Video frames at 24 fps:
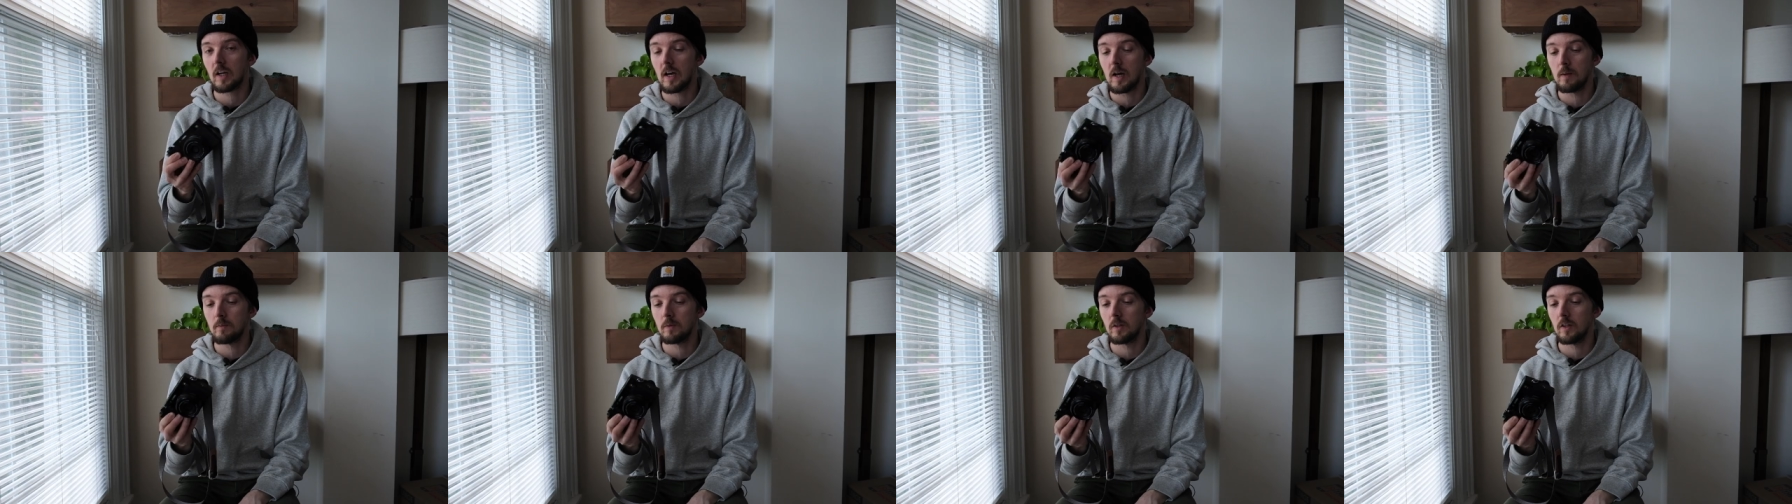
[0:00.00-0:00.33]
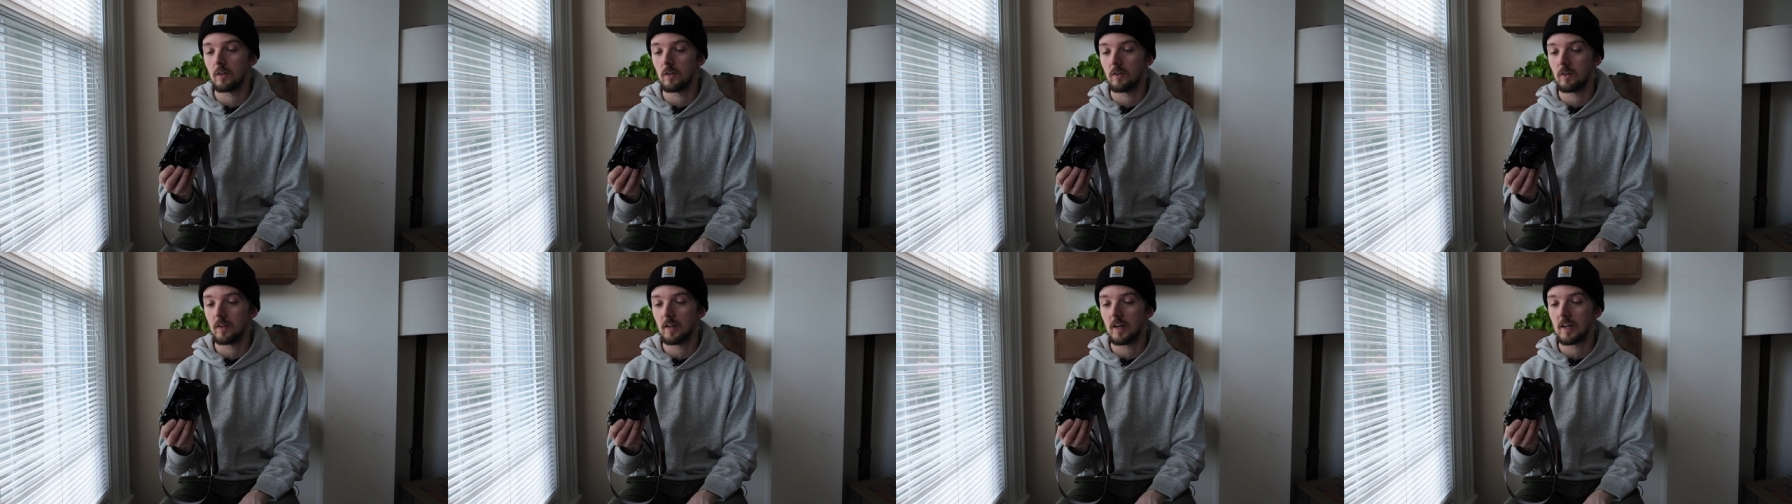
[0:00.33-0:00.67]

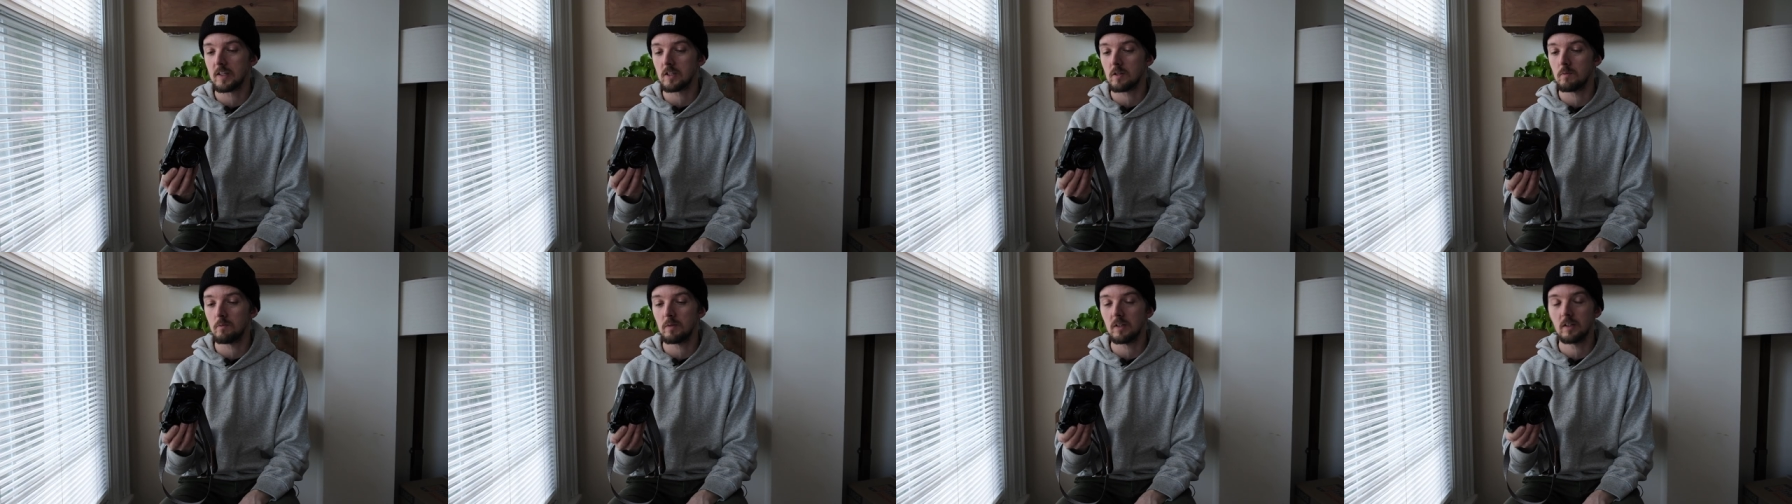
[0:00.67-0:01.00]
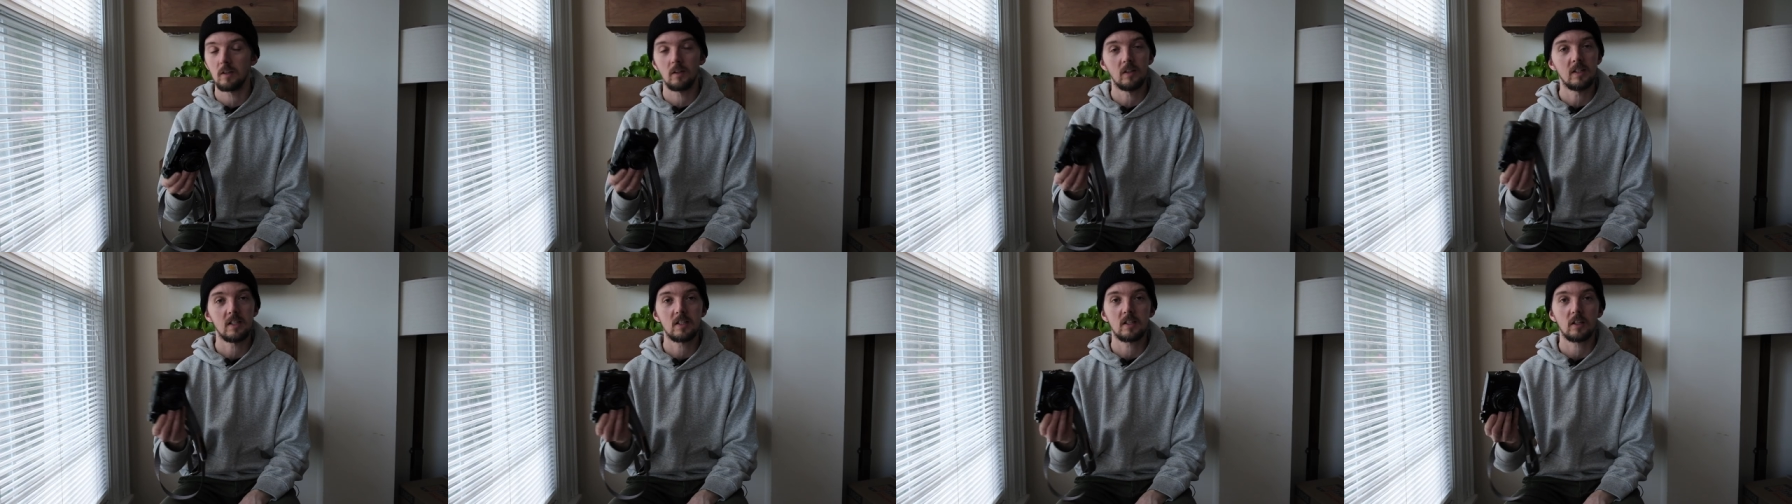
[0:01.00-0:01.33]
camera that hasn't been
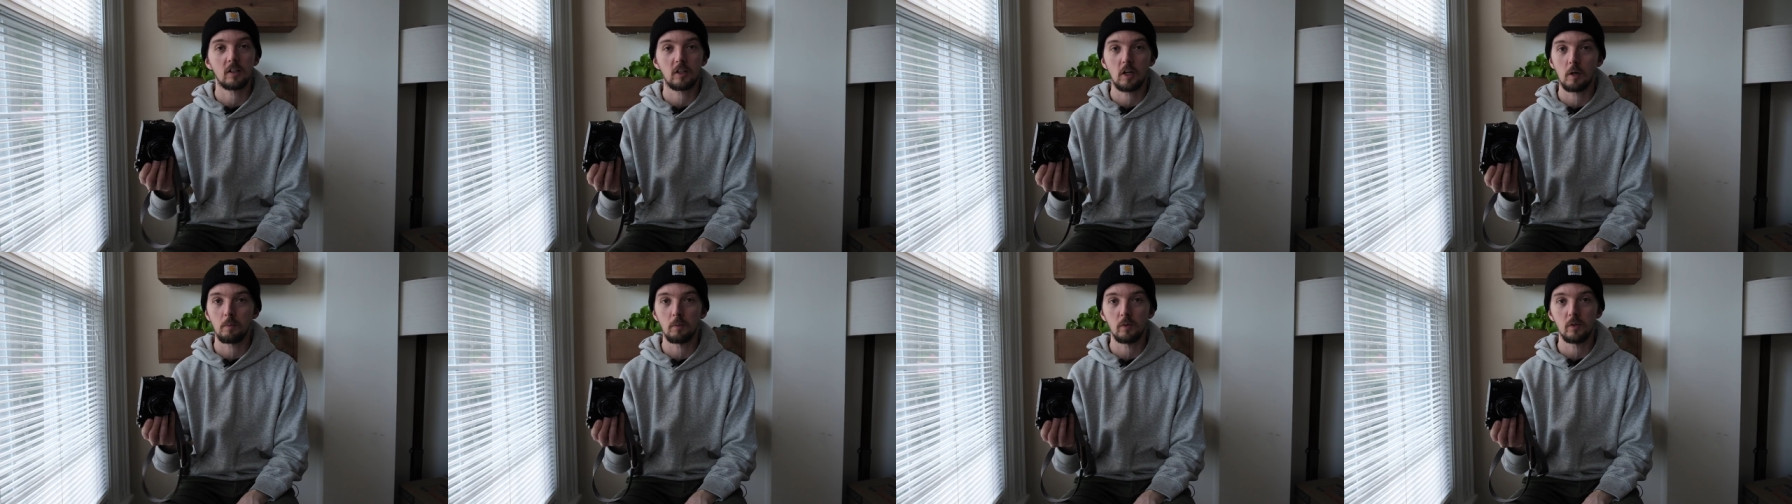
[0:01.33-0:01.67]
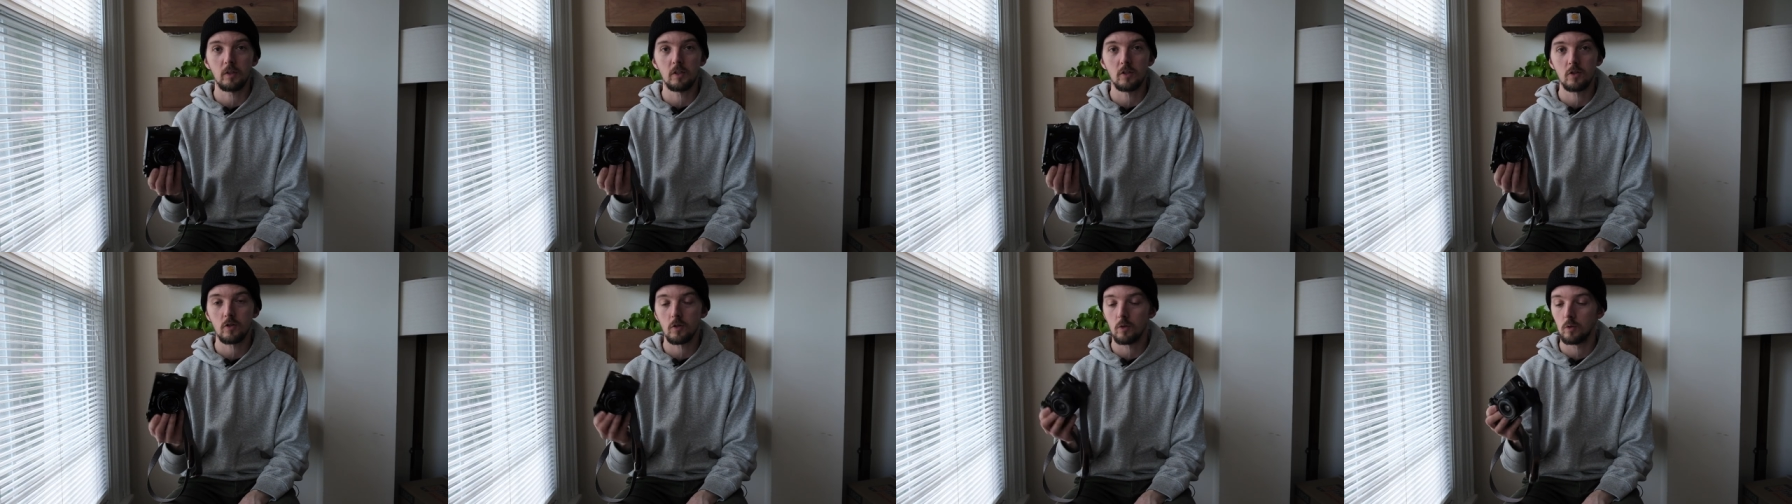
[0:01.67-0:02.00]
at least a couple
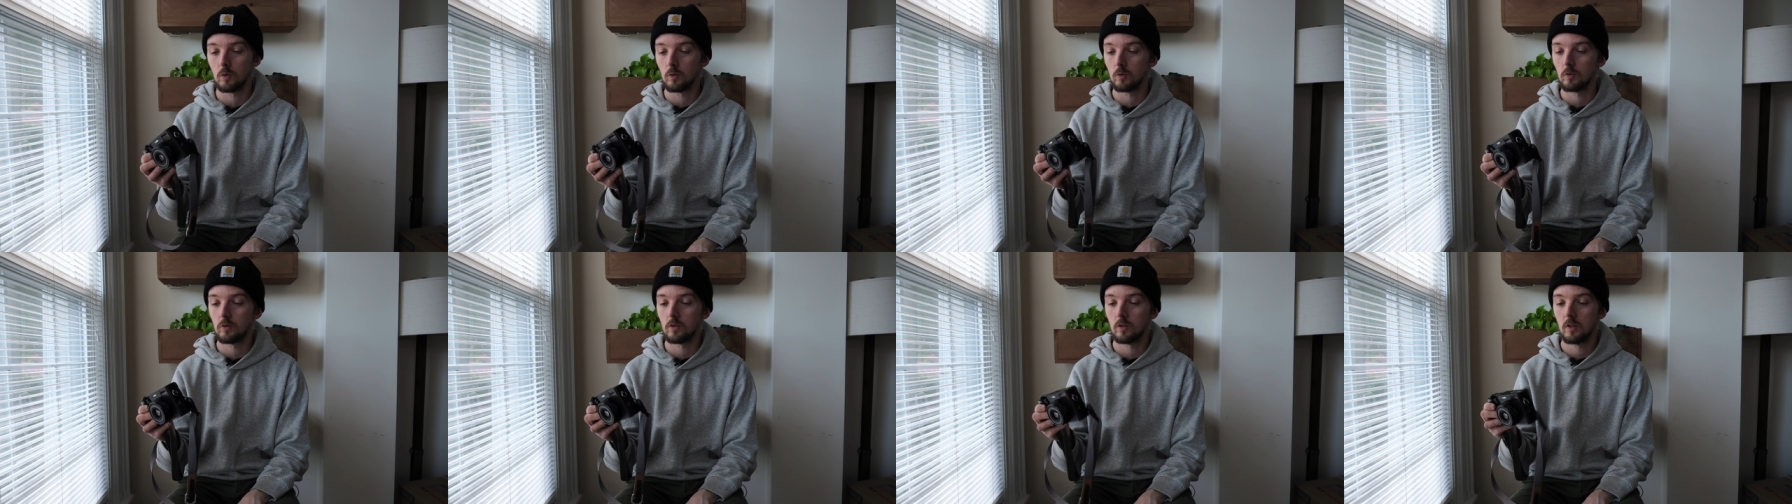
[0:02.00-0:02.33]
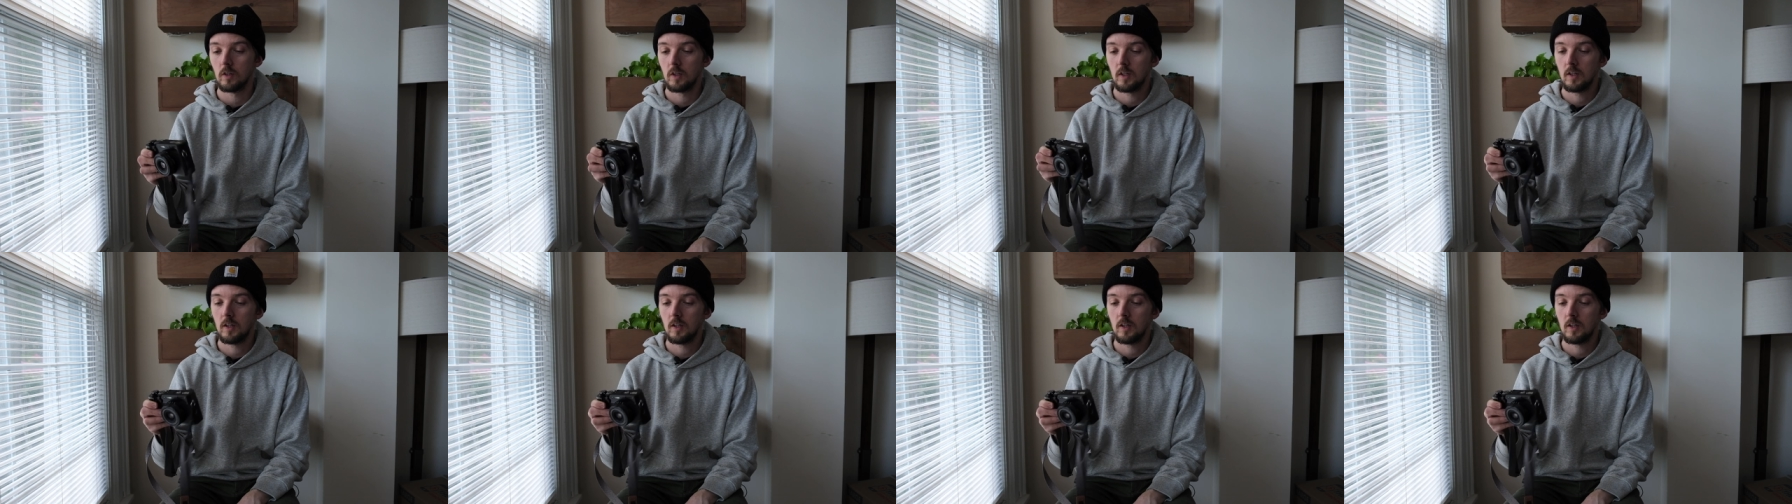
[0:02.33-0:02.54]
years old.